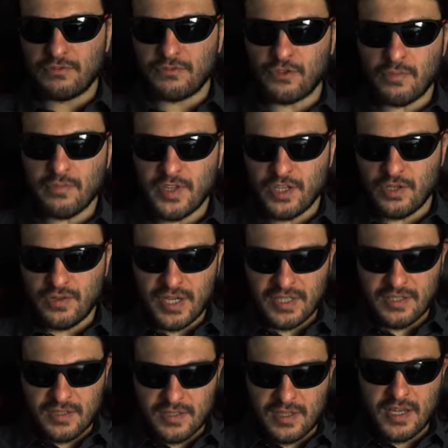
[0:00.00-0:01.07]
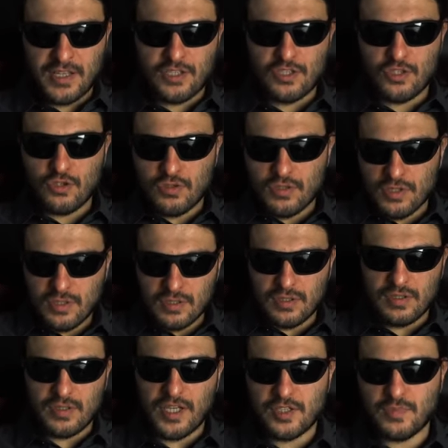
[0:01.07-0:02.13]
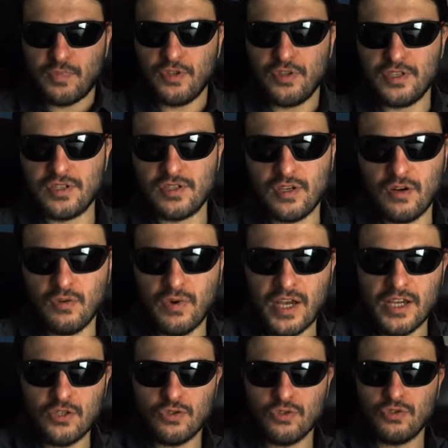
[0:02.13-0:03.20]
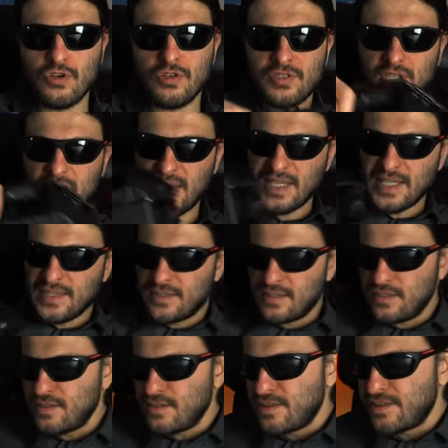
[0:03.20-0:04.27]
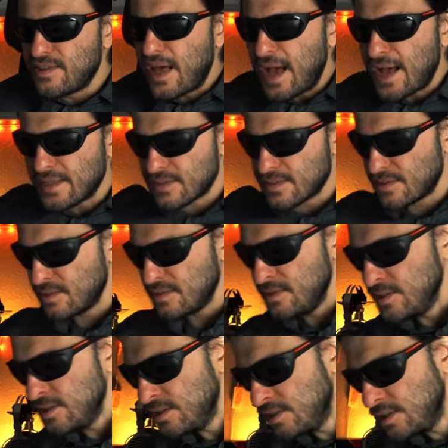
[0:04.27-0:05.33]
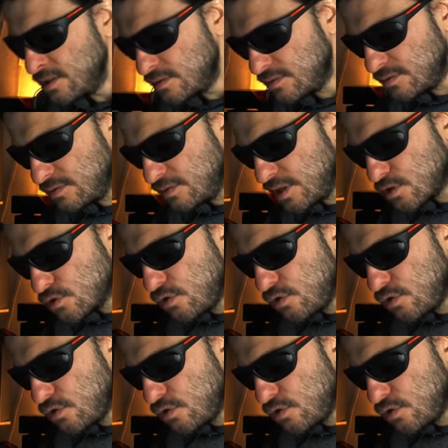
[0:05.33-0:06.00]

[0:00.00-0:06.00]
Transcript: from the United States. Let's put this away, do not eat that. That's